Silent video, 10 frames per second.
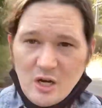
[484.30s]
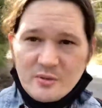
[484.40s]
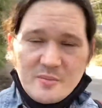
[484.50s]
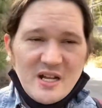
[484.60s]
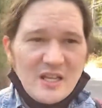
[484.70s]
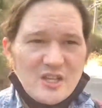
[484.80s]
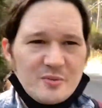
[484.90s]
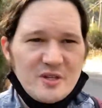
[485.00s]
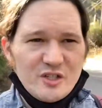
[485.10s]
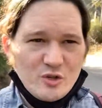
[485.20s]
help to me. It
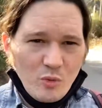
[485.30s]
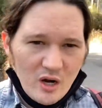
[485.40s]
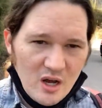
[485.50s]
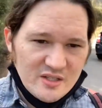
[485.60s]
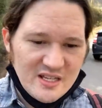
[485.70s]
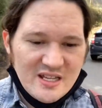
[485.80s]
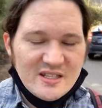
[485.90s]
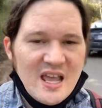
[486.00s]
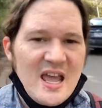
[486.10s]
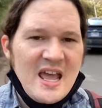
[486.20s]
allows me to do more
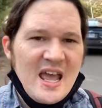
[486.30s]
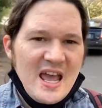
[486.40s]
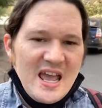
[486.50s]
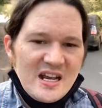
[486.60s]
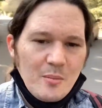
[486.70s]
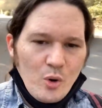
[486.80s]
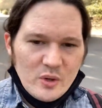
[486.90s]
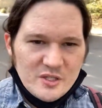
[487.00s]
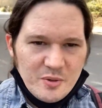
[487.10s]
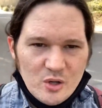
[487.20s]
content and I'm
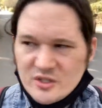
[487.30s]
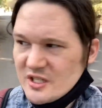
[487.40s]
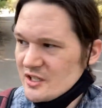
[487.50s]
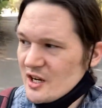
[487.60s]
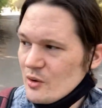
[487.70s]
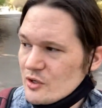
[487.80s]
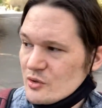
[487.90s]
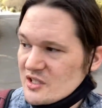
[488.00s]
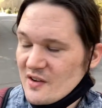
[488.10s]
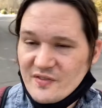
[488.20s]
always posting, you know, new
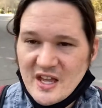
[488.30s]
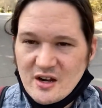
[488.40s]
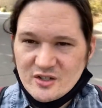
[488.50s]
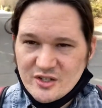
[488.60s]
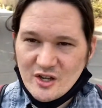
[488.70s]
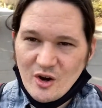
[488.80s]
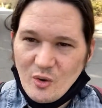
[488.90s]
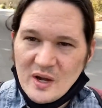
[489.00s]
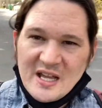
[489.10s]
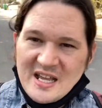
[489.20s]
stuff there.
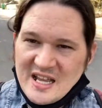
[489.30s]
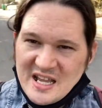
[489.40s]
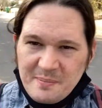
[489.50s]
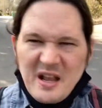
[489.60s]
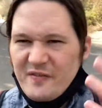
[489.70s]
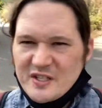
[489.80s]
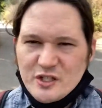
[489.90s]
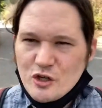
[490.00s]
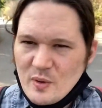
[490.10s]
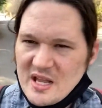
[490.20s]
So
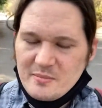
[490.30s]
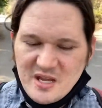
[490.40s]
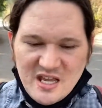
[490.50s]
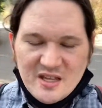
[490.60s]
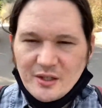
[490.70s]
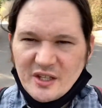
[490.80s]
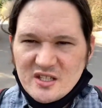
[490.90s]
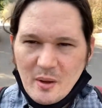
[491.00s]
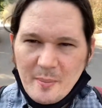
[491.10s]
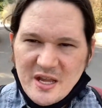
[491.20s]
benefits you and me. The
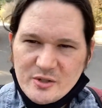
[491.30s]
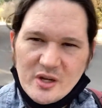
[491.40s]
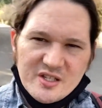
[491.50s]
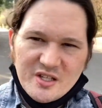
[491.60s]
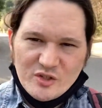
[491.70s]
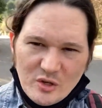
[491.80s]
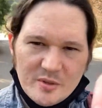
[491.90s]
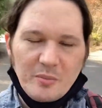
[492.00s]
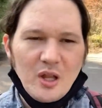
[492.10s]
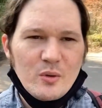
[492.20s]
link to my Patreon is in the
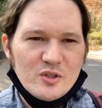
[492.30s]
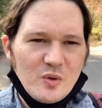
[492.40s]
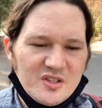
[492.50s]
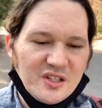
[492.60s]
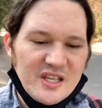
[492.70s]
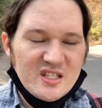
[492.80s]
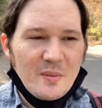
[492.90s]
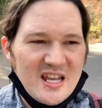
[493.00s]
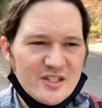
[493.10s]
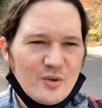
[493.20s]
description below, as well as the links to
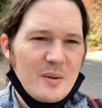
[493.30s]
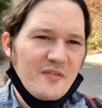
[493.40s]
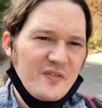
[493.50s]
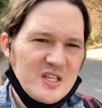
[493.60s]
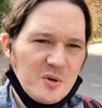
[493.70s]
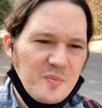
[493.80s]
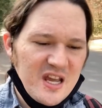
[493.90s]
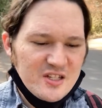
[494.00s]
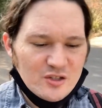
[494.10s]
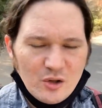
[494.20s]
my Instagram and Facebook
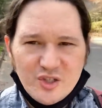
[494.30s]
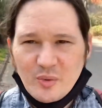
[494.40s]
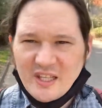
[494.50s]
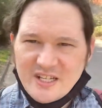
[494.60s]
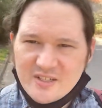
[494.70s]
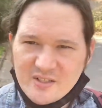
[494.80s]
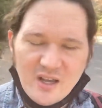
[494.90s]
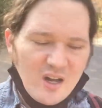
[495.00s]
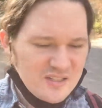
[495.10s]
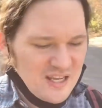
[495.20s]
pages closely related to the
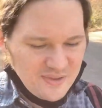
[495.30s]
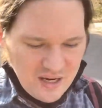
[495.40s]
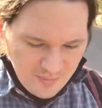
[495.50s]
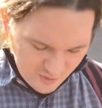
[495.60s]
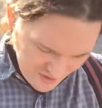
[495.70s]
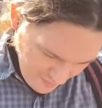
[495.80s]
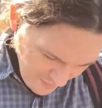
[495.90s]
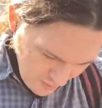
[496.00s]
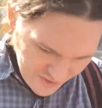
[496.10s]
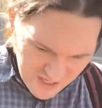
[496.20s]
content that I'm posting
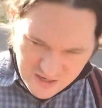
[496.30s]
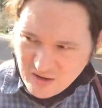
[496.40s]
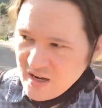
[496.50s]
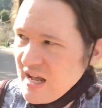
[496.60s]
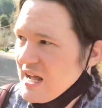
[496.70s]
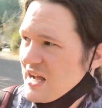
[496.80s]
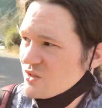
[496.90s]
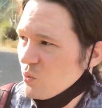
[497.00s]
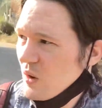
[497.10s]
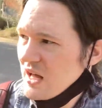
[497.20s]
both here
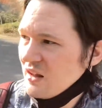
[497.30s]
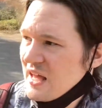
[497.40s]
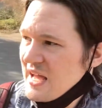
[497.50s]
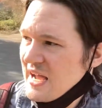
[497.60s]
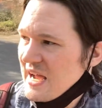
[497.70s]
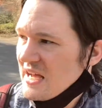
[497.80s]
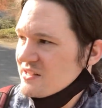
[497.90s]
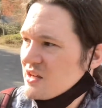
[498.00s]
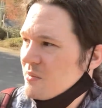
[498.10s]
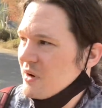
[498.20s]
as well
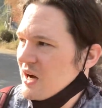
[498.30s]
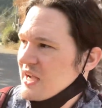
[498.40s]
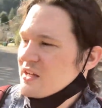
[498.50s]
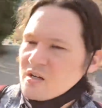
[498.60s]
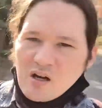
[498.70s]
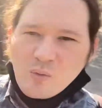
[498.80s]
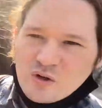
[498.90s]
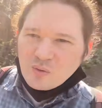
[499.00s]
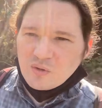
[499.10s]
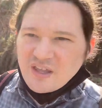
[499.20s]
as my... I
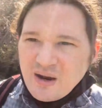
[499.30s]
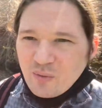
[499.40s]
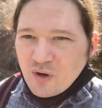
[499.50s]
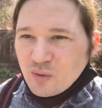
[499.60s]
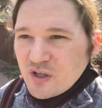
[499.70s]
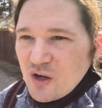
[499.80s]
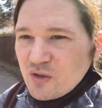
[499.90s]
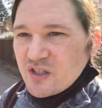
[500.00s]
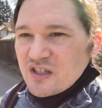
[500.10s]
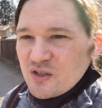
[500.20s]
where that road
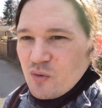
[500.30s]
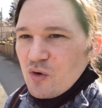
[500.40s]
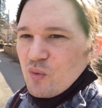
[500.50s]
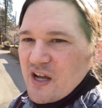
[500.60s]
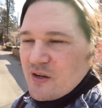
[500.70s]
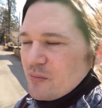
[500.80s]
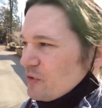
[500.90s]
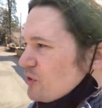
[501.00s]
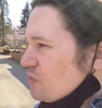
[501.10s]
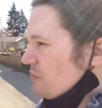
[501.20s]
goes. It says roadway
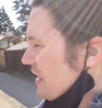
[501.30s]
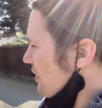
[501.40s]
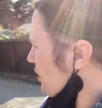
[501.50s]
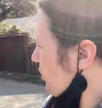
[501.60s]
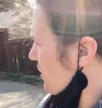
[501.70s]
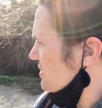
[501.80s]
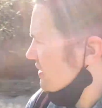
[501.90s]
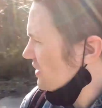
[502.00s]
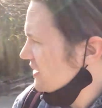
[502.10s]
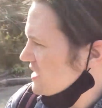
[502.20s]
unimproved, but I don't know where it's
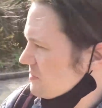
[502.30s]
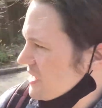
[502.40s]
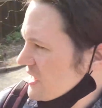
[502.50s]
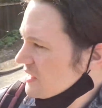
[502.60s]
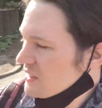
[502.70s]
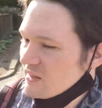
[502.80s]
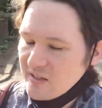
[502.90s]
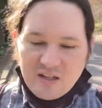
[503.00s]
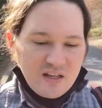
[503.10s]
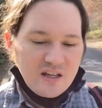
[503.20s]
going to lead me.
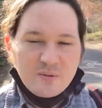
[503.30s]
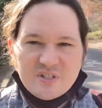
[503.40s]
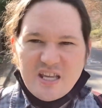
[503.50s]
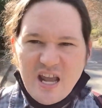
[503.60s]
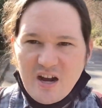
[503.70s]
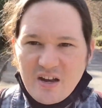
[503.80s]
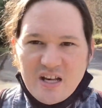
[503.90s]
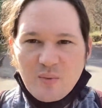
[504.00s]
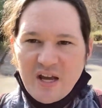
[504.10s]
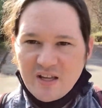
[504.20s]
I'm scared.
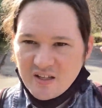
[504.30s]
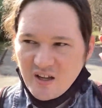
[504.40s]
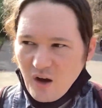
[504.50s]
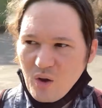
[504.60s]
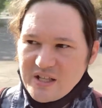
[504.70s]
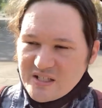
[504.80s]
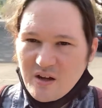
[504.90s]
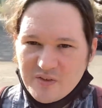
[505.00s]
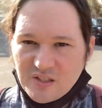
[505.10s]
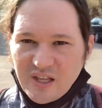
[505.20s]
Anyway, all that
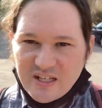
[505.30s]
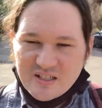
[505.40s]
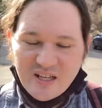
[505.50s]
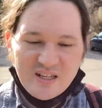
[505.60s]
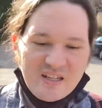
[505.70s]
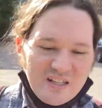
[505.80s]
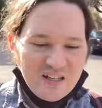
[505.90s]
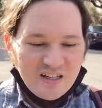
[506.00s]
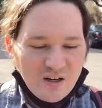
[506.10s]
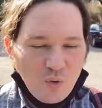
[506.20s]
stuff is linked
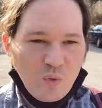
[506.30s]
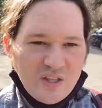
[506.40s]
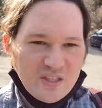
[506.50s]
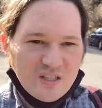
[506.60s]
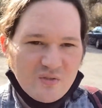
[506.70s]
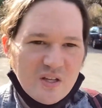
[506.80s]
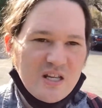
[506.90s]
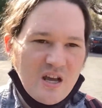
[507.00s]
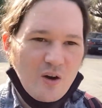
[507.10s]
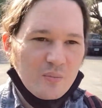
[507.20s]
with this
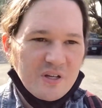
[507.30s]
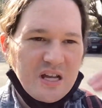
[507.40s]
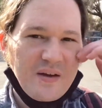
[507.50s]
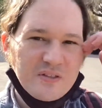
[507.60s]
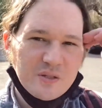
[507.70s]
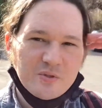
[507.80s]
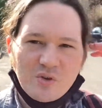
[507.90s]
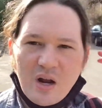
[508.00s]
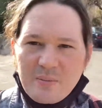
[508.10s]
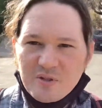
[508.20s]
video. And if you haven't
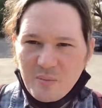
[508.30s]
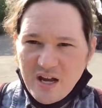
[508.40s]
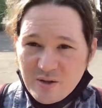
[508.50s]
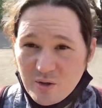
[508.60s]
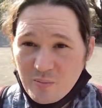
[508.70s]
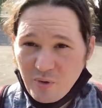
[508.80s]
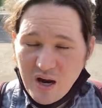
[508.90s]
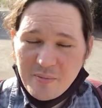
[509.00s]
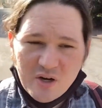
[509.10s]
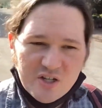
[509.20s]
subscribed to my other
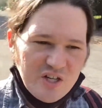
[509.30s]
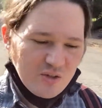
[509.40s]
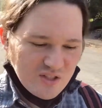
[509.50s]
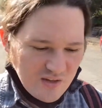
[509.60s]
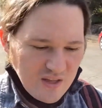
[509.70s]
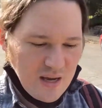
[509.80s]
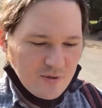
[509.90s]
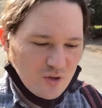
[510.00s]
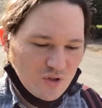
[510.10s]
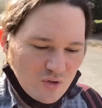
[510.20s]
primary channel, Steve the
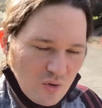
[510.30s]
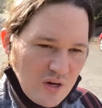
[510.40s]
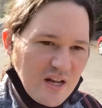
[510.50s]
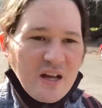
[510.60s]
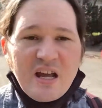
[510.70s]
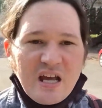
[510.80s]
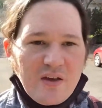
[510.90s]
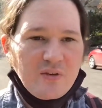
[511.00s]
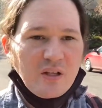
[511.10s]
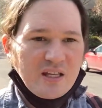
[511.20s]
Amateur Historian,
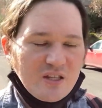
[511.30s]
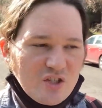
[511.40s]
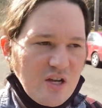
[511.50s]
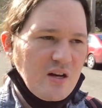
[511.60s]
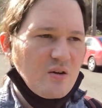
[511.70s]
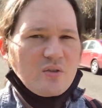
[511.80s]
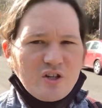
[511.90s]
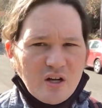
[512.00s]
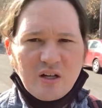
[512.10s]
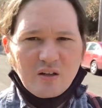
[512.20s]
if you like this channel,
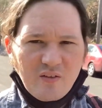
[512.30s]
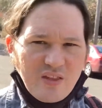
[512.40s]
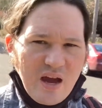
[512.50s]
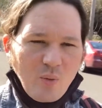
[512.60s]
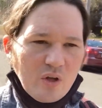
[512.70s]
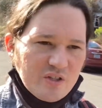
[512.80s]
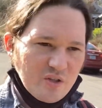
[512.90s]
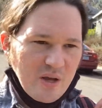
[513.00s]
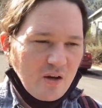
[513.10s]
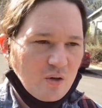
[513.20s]
you're going to love that one.
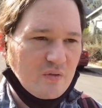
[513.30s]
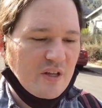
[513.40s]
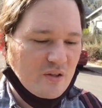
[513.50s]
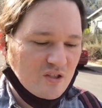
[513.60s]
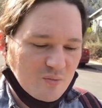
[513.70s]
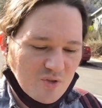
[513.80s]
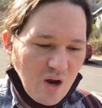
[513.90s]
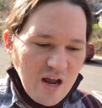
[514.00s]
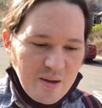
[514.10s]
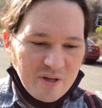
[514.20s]
So head on over there and
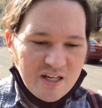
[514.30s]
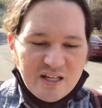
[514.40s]
subscribe.